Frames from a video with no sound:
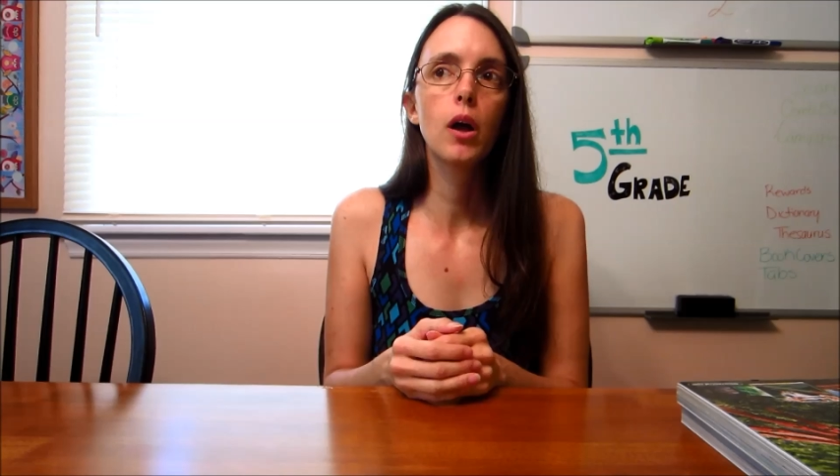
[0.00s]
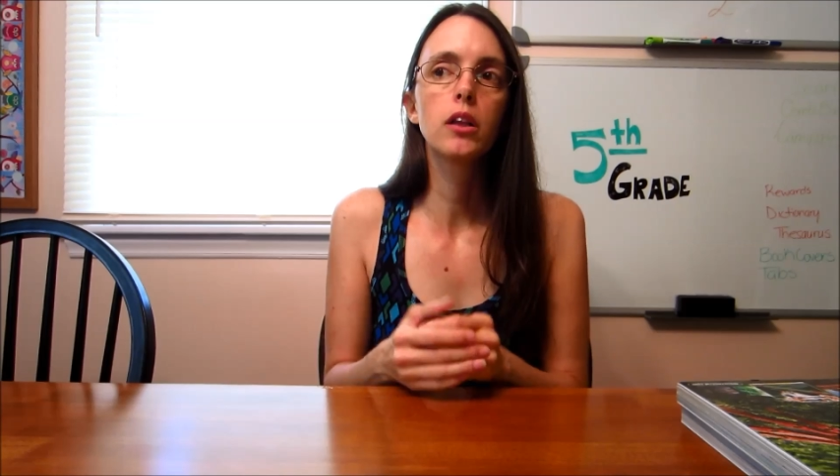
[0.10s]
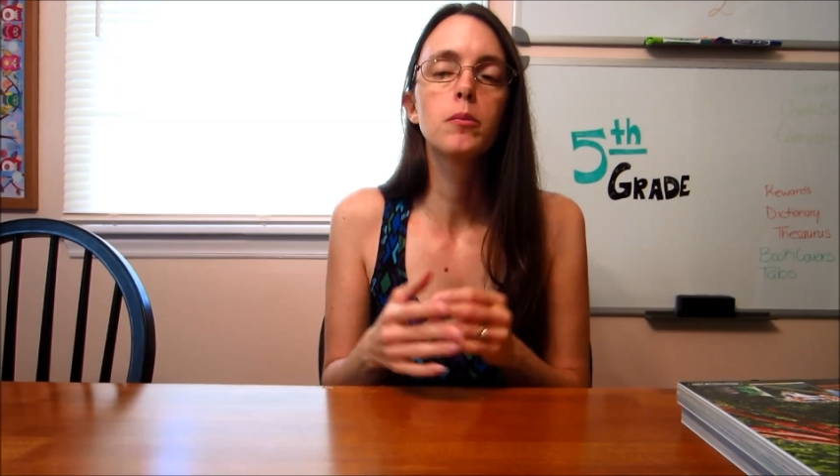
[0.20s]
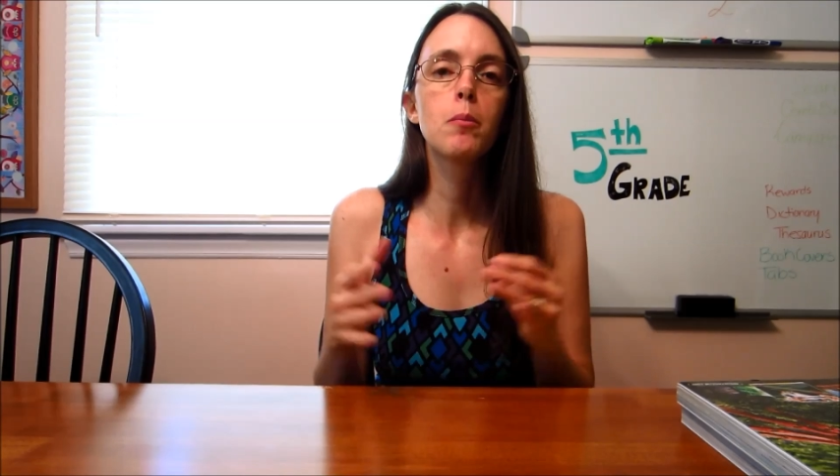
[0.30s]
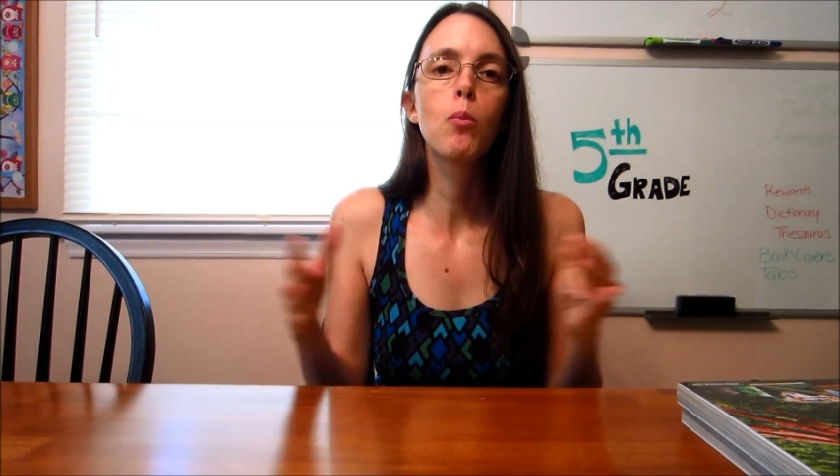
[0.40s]
a
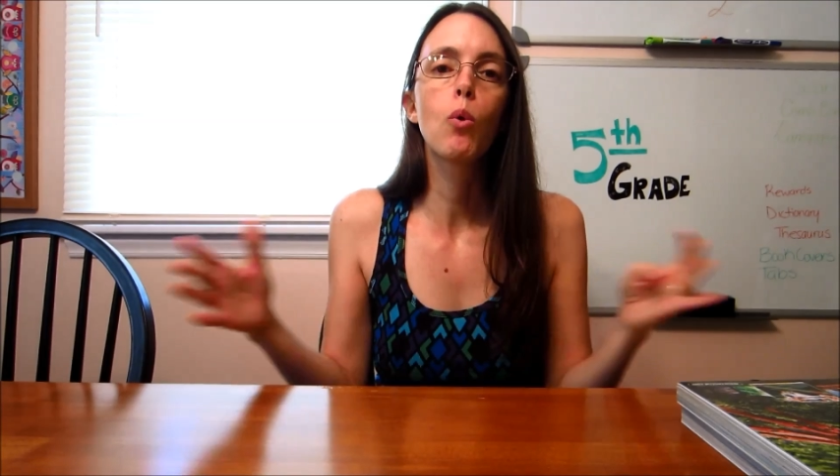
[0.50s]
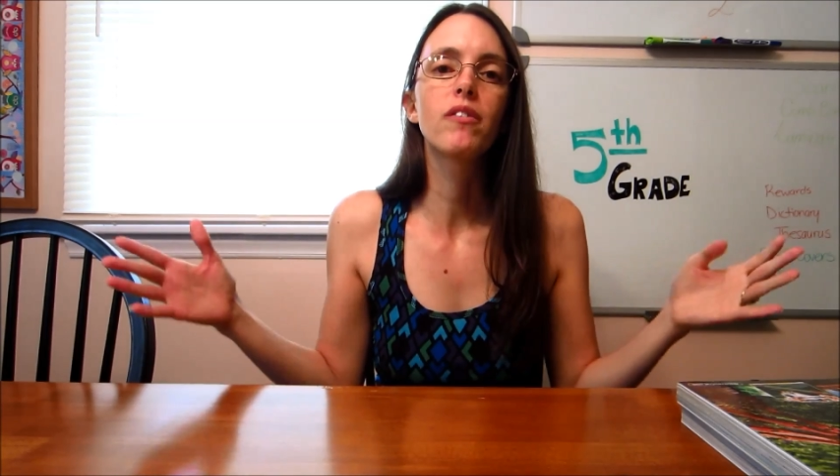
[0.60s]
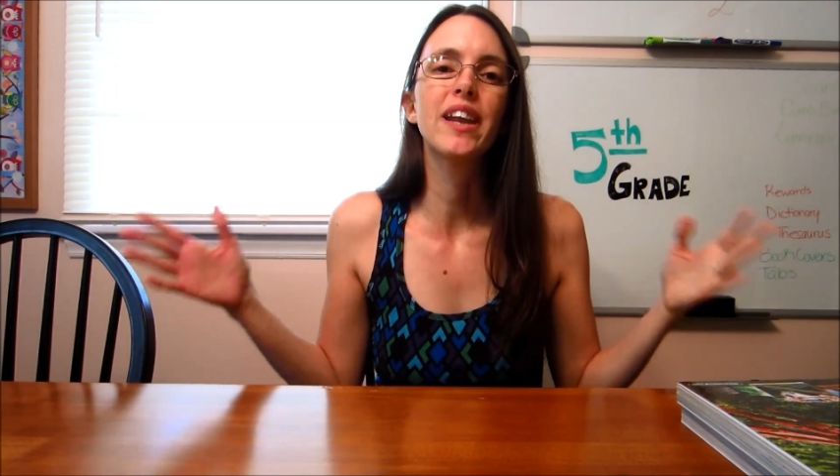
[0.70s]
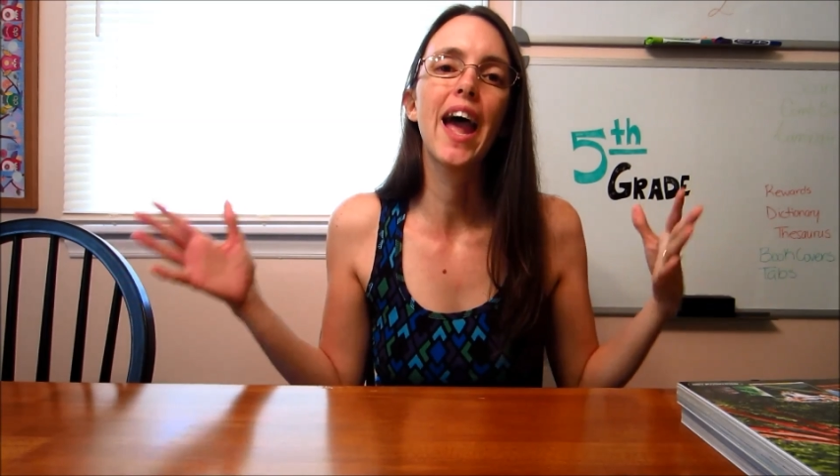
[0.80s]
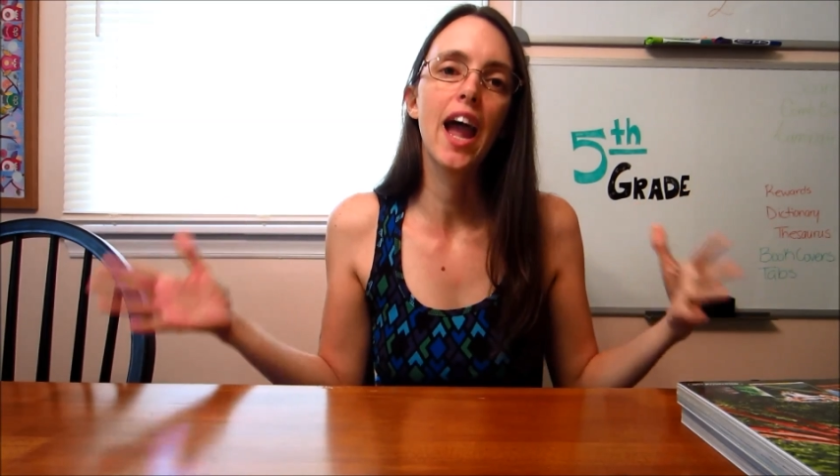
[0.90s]
little bit more of
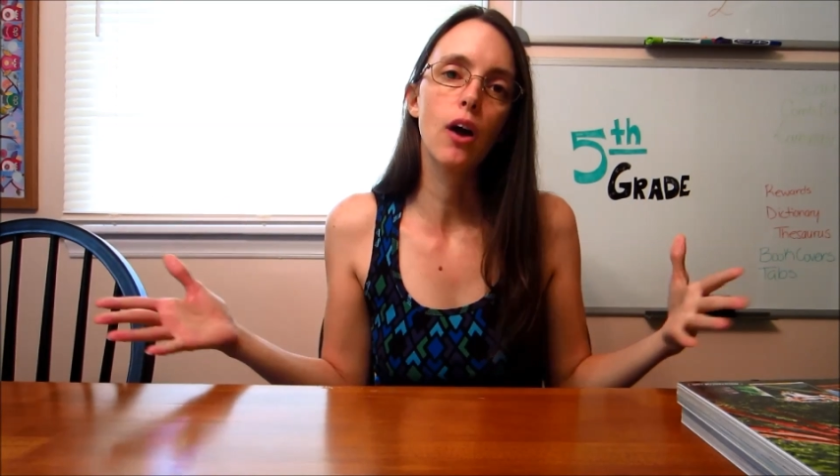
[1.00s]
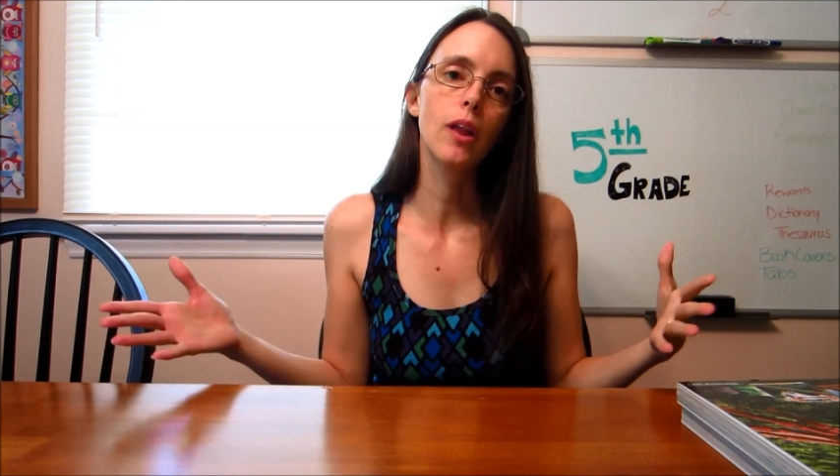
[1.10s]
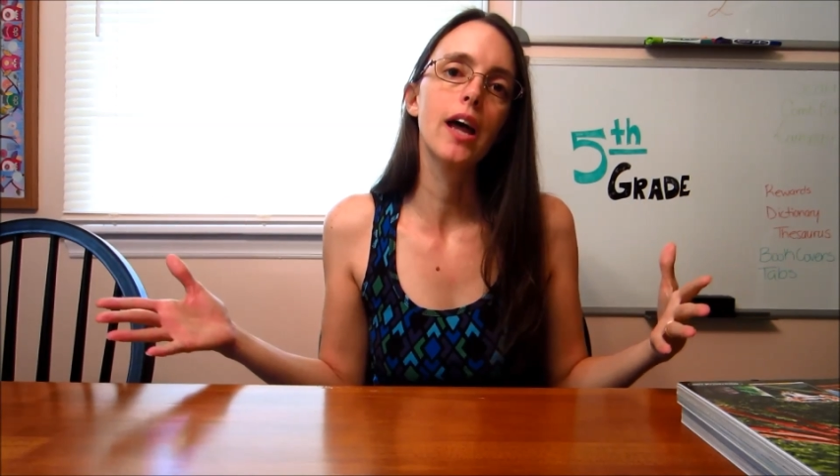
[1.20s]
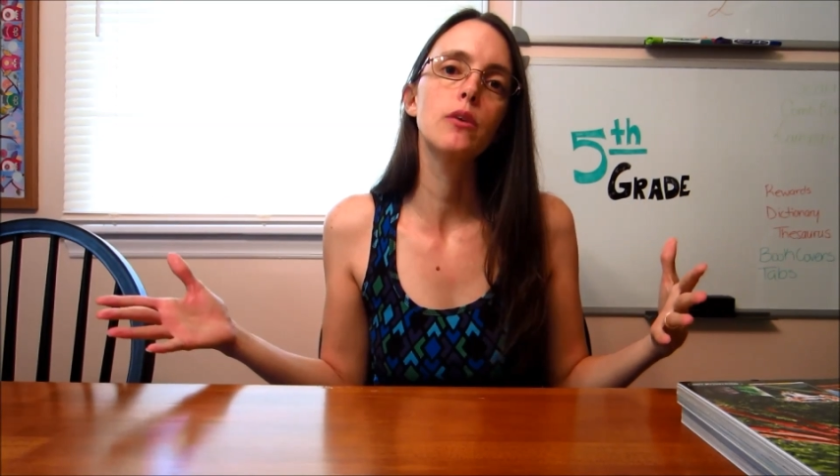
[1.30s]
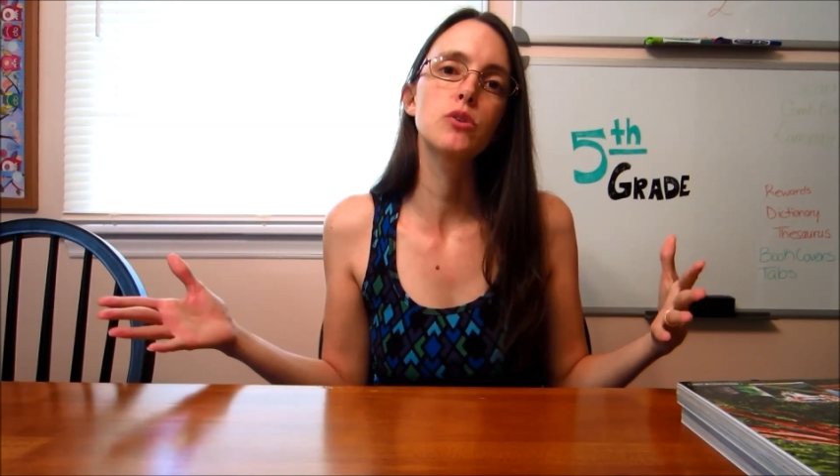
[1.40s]
an
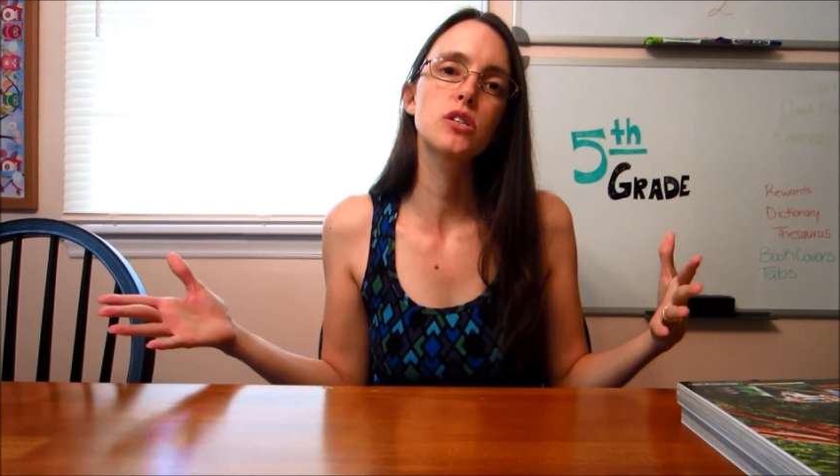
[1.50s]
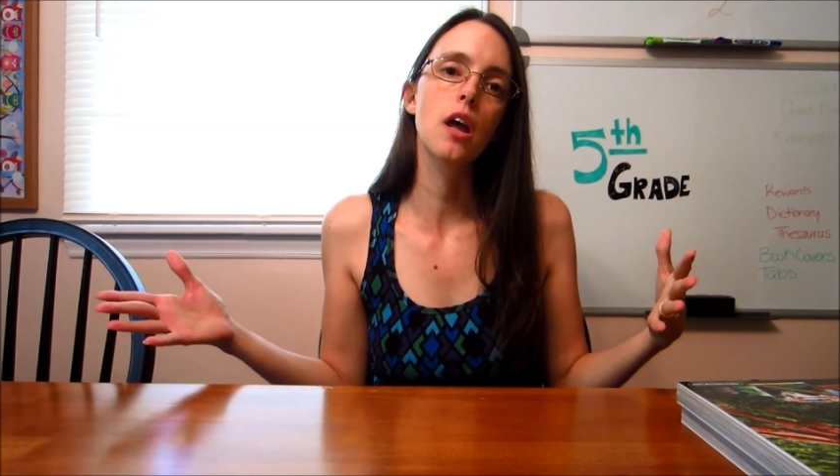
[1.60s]
outline.